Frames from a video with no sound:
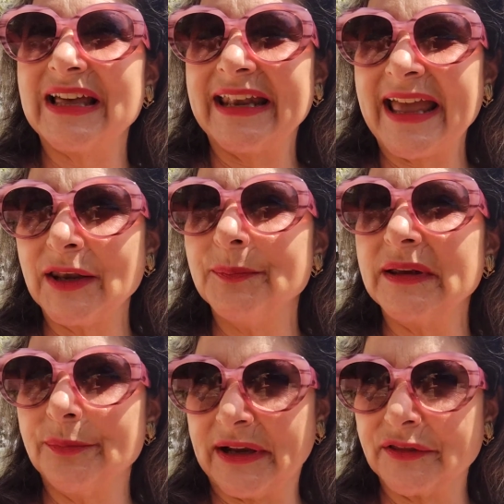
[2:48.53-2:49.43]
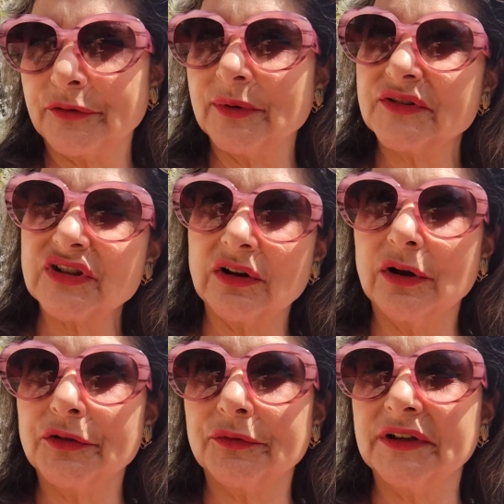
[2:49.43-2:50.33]
and I had a big breakthrough, which I'll
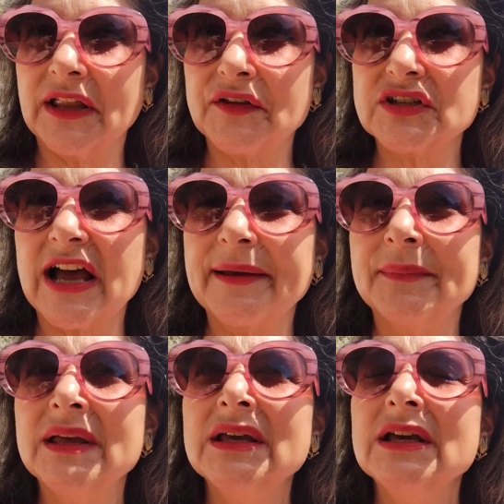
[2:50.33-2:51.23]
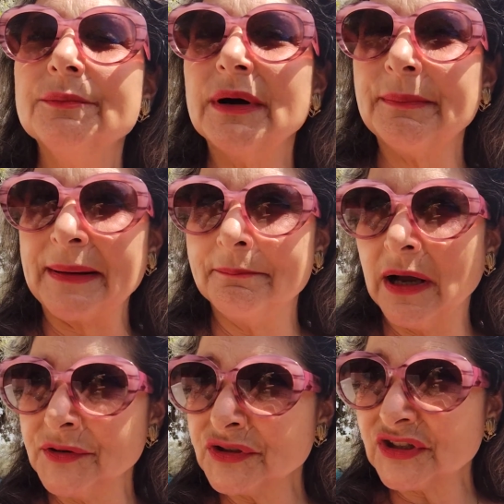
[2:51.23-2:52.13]
go through another time. But my
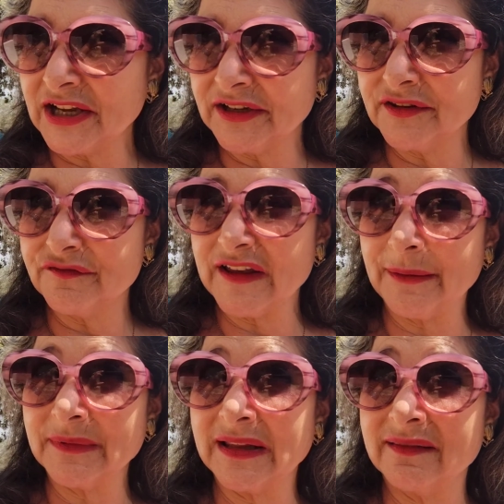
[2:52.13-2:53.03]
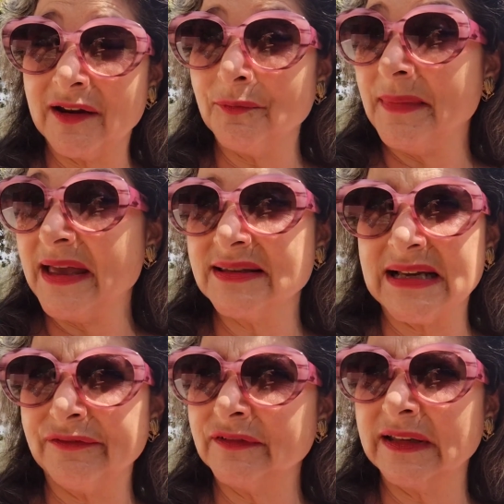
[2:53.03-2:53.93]
mother's side of the family, there may
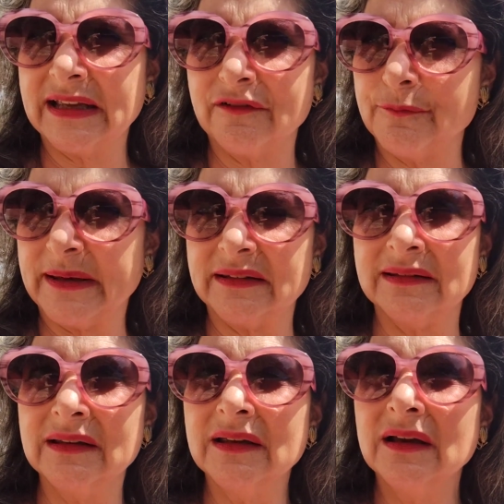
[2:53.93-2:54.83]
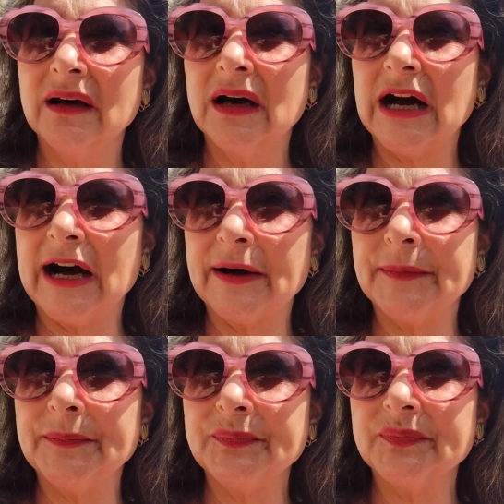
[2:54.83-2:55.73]
definitely have been
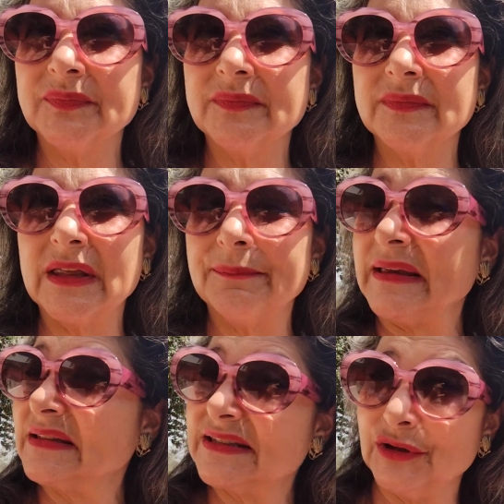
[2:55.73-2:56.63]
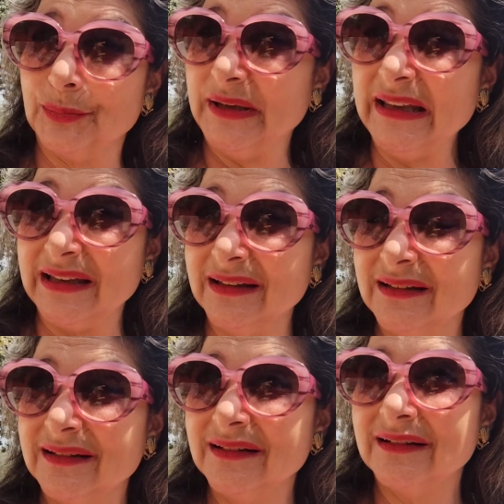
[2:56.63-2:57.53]
um, and may still be.
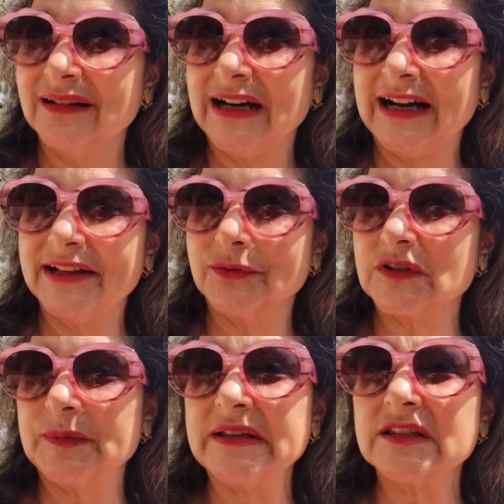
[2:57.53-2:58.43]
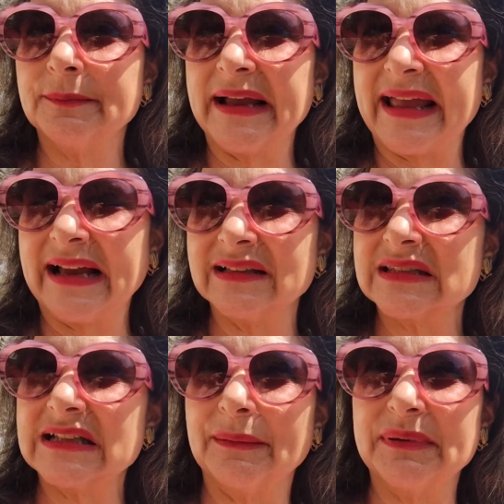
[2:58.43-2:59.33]
I don't speak to my
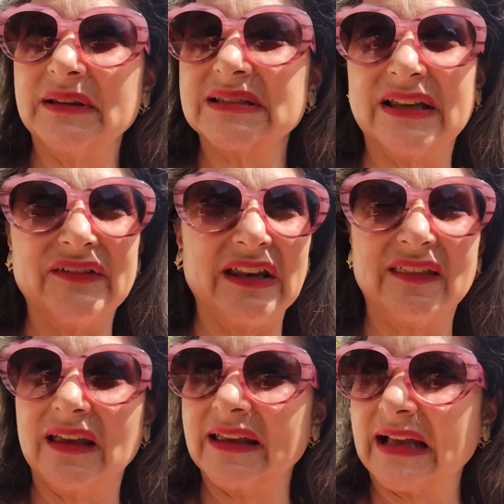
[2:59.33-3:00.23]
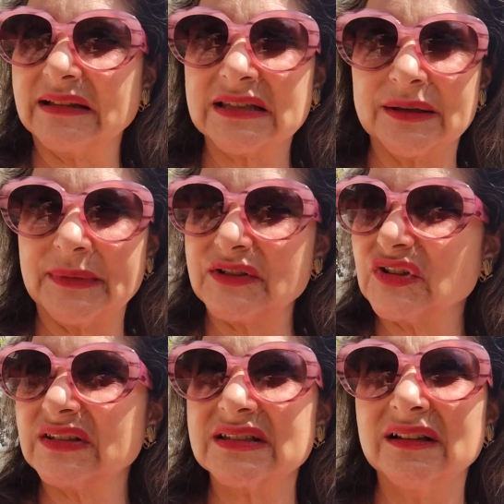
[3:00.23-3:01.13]
aunts, not because I have anything against them. I
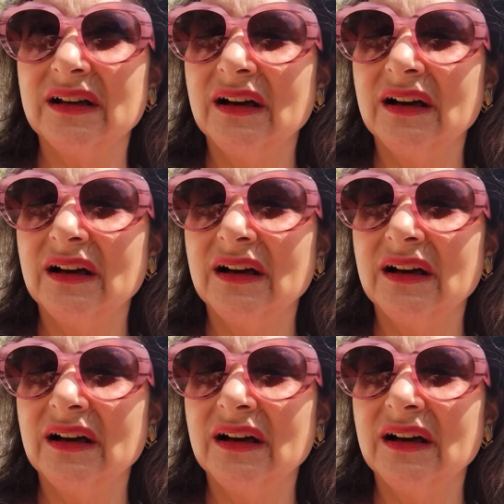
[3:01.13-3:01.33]
just,